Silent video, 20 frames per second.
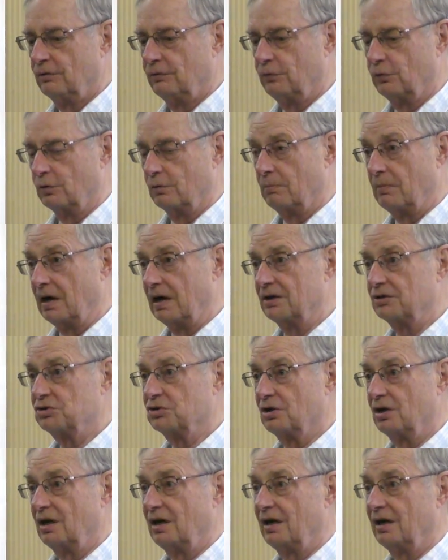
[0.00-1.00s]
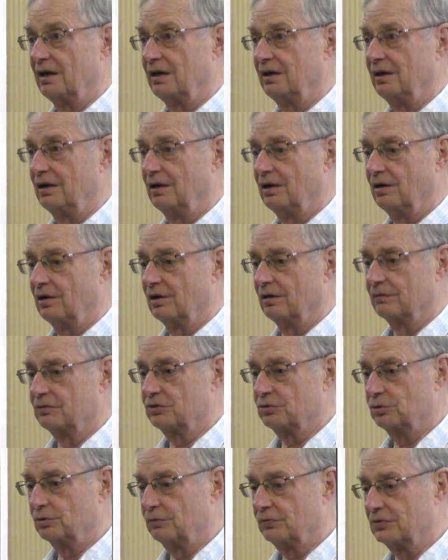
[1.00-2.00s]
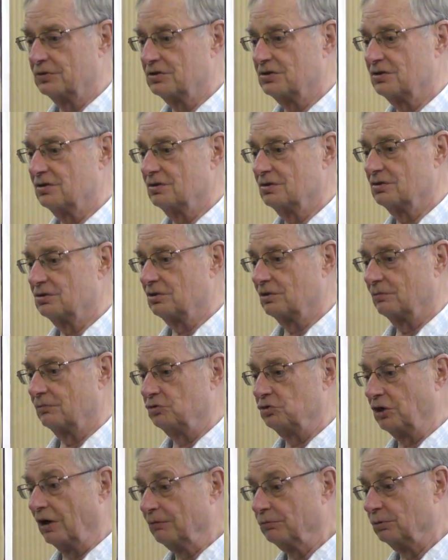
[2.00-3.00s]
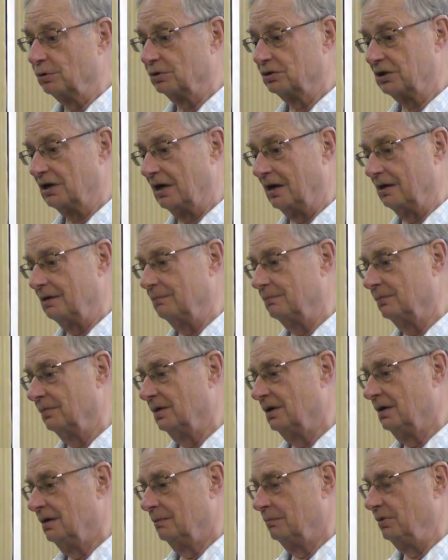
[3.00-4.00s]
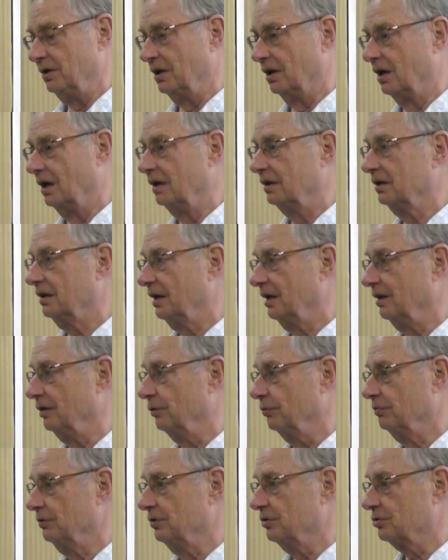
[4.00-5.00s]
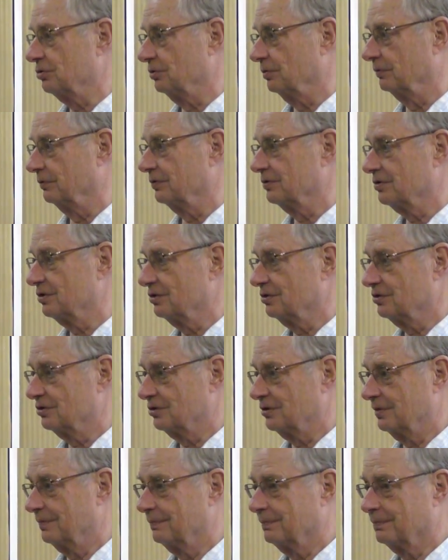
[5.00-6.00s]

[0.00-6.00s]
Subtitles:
for moduli of surfaces of general type beyond K3 surfaces.